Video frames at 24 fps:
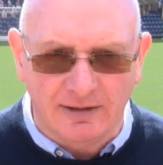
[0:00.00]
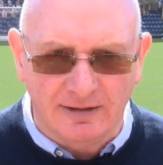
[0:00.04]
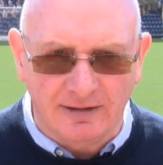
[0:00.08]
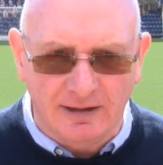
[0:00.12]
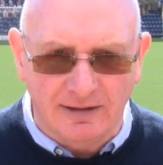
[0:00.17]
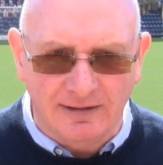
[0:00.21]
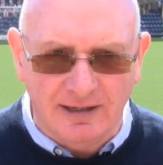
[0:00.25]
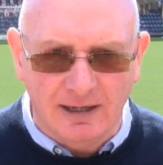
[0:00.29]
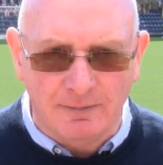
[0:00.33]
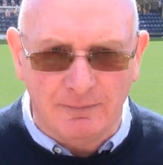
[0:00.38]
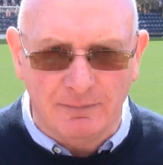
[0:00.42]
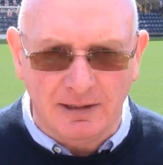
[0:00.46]

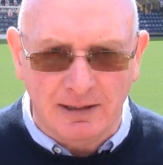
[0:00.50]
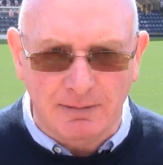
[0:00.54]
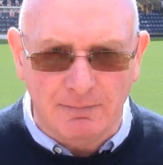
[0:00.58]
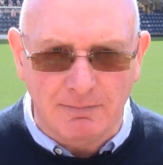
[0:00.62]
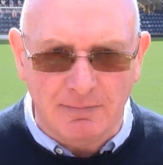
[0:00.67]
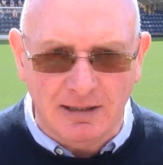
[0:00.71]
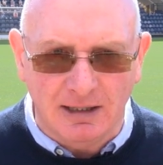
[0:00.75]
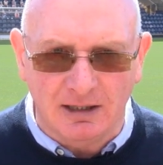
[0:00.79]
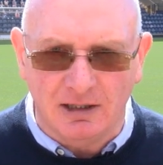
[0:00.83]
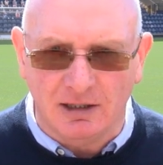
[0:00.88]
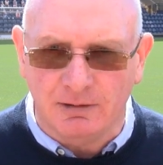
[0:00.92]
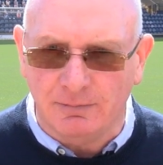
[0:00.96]
and that may
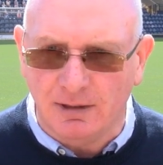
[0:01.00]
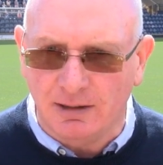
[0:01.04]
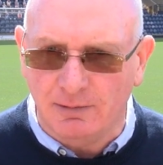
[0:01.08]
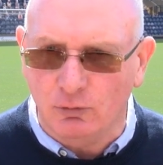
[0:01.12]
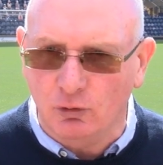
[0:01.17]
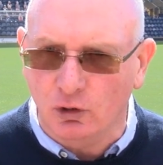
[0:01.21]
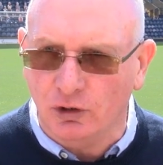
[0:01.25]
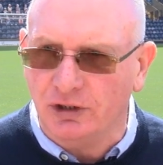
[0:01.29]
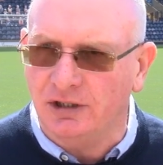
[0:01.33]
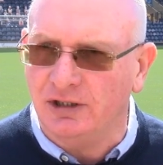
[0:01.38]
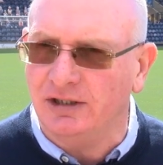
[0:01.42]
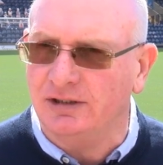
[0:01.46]
make them a
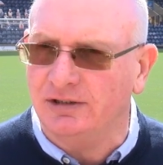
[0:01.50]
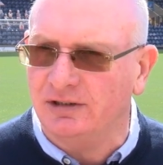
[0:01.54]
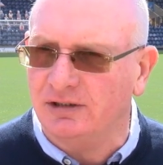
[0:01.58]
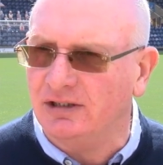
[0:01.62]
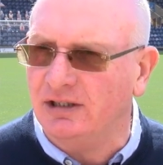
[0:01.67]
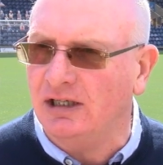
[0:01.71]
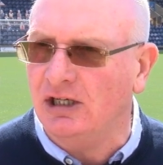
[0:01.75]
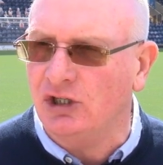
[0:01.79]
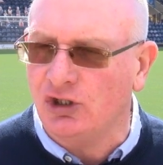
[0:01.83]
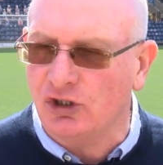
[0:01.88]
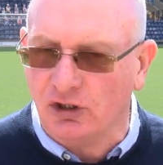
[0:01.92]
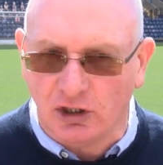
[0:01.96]
more
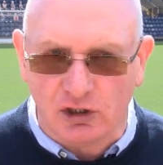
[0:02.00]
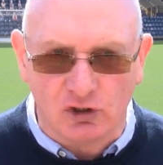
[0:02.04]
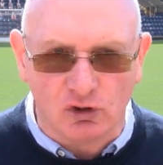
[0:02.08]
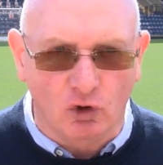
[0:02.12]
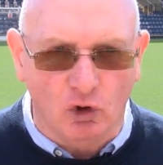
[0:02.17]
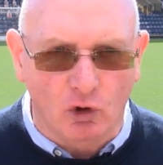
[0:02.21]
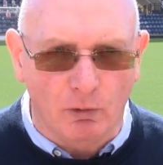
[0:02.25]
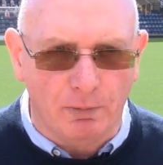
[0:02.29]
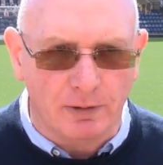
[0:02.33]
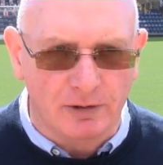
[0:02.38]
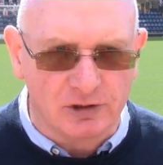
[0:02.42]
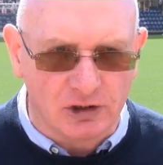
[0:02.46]
dangerous
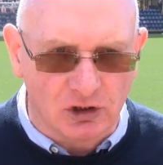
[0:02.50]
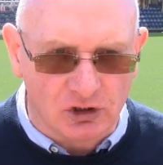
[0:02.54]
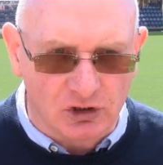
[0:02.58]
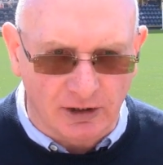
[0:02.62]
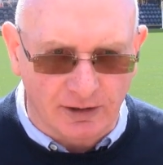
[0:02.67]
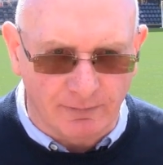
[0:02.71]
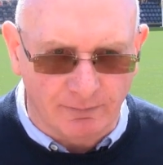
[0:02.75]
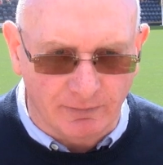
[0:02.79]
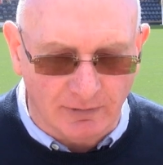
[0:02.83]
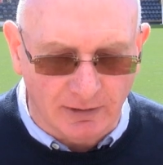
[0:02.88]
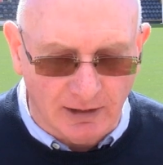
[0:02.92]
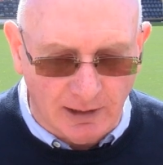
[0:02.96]

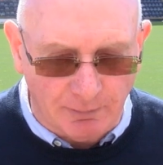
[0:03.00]
opposition.